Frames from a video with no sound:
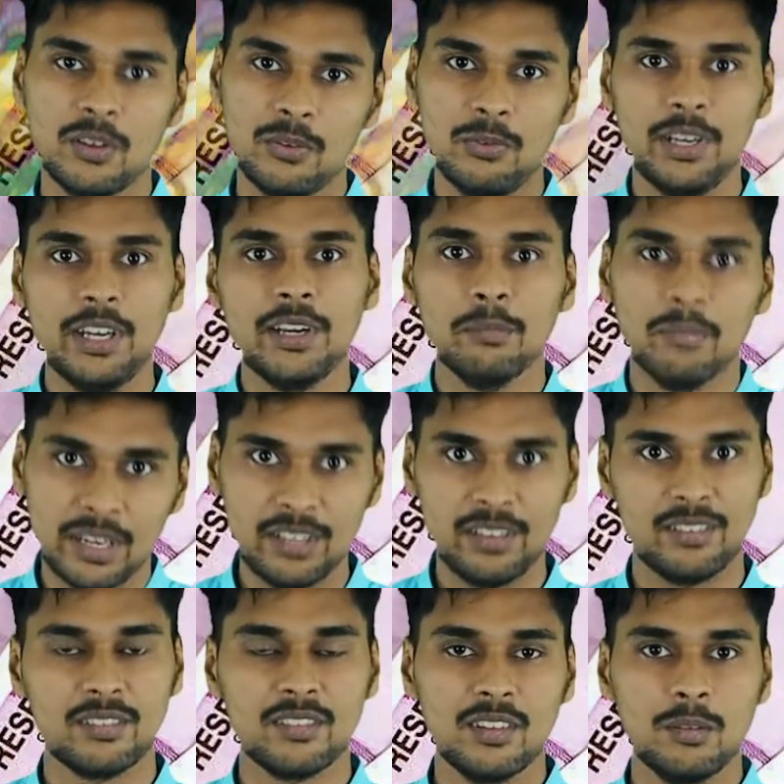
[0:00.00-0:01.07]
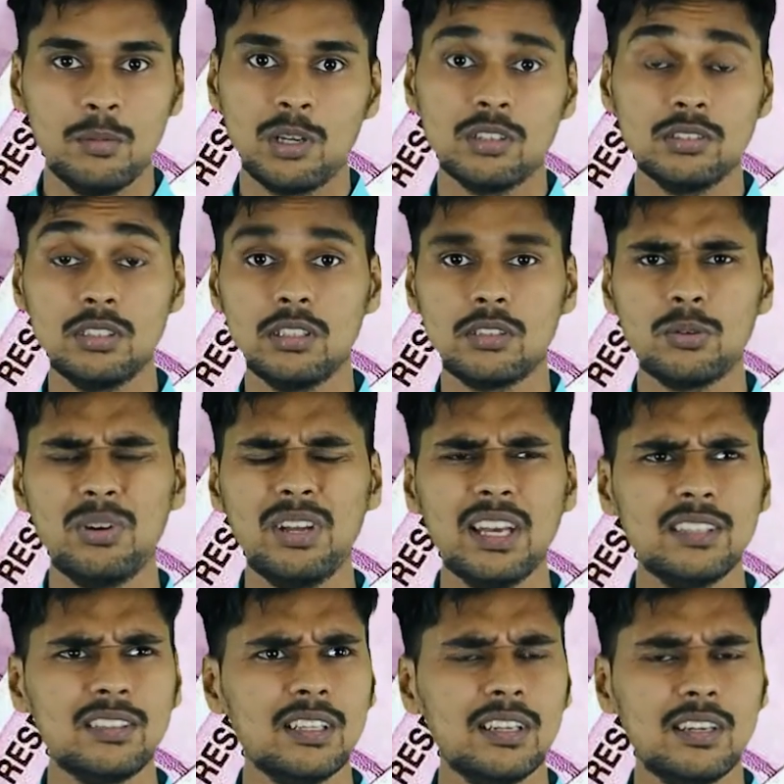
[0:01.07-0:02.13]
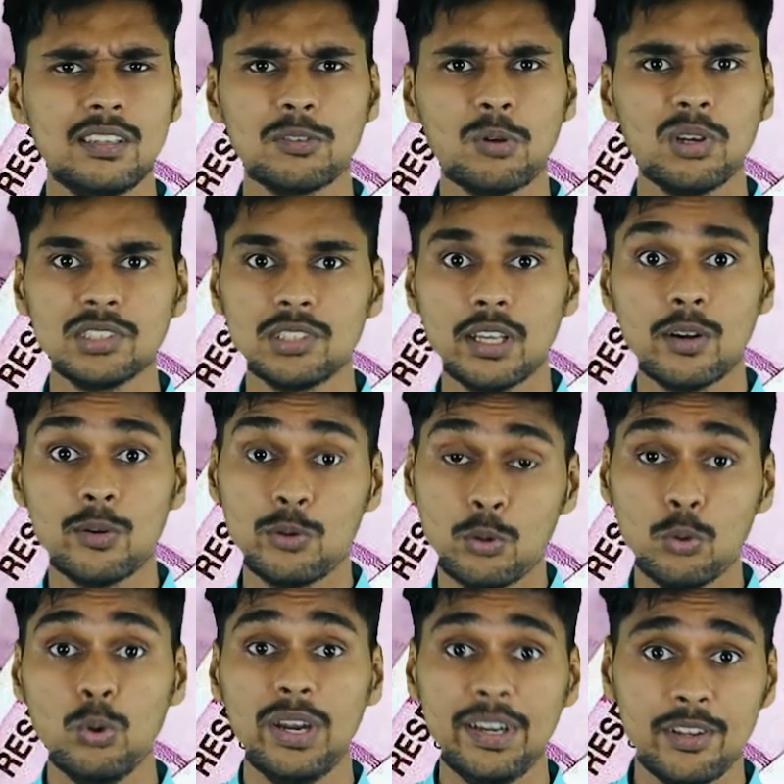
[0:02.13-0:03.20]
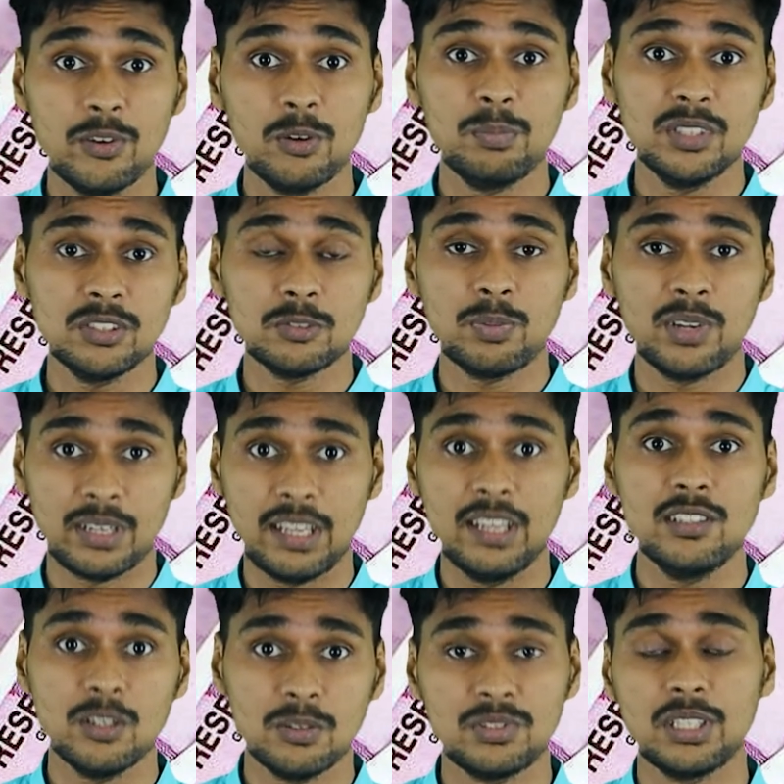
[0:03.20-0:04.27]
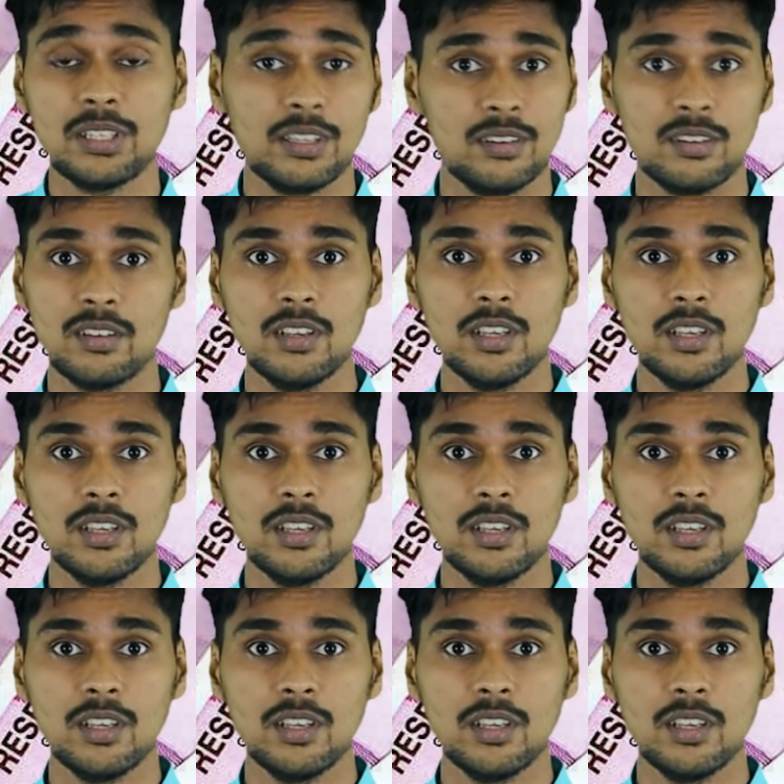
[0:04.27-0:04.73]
We need money, because today I think it's costing around 280 rupees per kg of chicken.